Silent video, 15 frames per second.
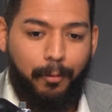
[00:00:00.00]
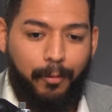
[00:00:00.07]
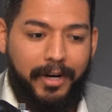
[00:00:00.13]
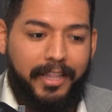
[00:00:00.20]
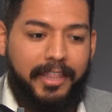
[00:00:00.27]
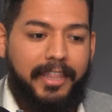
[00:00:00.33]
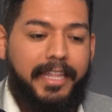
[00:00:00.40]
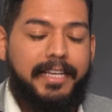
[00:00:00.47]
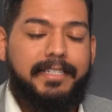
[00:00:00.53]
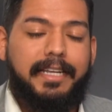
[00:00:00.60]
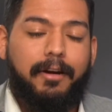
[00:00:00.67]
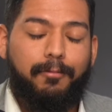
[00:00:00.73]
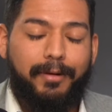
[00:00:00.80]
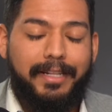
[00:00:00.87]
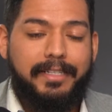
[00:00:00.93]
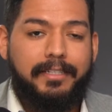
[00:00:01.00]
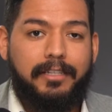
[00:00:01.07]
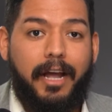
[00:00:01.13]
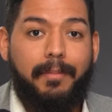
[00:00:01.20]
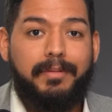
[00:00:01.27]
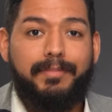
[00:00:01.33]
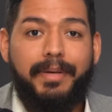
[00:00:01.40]
one of the things that really
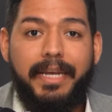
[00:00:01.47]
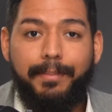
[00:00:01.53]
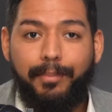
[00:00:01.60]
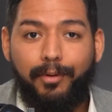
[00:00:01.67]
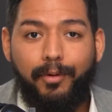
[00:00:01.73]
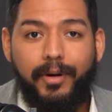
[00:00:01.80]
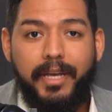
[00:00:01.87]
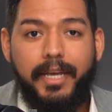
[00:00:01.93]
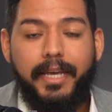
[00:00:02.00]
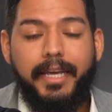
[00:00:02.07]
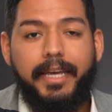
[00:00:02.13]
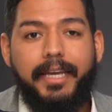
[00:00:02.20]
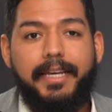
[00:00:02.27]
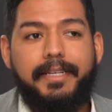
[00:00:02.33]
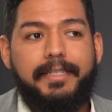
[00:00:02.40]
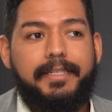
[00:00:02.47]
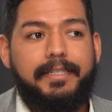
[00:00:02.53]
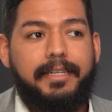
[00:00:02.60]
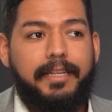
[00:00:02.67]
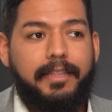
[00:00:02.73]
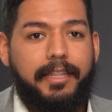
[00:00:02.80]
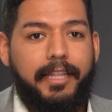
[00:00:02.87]
stops people
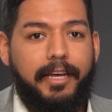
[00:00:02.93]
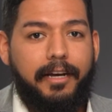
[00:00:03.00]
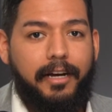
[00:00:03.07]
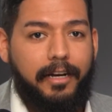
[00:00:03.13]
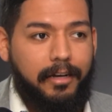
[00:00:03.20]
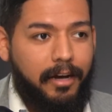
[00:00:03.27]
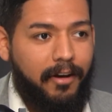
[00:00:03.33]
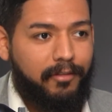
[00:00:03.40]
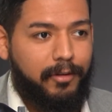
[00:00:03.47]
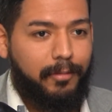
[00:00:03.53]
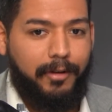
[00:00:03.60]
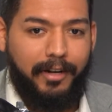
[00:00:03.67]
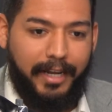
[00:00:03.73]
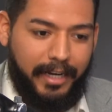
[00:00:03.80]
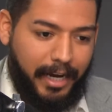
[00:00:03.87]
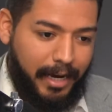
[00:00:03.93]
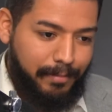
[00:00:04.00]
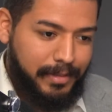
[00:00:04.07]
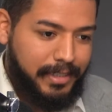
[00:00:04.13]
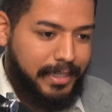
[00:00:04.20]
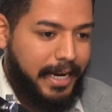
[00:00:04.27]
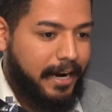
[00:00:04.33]
is the uncomfortable. They're like, I'm
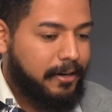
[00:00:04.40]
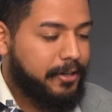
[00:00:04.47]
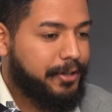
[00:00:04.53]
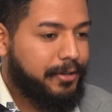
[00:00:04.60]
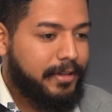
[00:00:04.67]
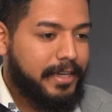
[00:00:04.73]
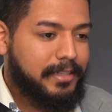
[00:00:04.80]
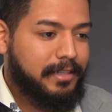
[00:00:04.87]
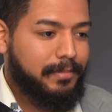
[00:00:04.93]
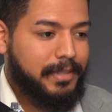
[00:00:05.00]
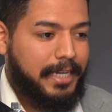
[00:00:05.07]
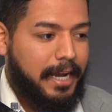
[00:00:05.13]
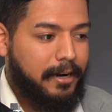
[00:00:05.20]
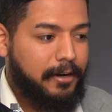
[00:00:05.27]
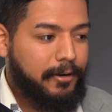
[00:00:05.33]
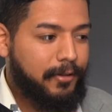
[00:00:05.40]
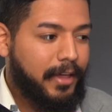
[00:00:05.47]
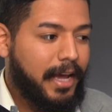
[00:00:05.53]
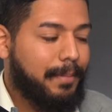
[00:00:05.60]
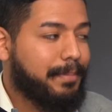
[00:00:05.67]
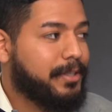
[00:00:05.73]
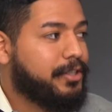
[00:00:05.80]
scared to do this, I'm scared to do
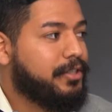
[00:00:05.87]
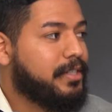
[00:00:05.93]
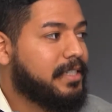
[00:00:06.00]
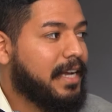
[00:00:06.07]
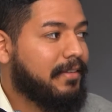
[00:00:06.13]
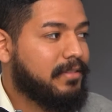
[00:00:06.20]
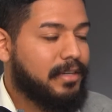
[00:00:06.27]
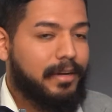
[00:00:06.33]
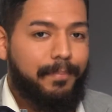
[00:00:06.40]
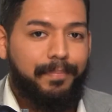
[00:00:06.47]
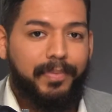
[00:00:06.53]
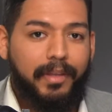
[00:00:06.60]
that. But you just have to,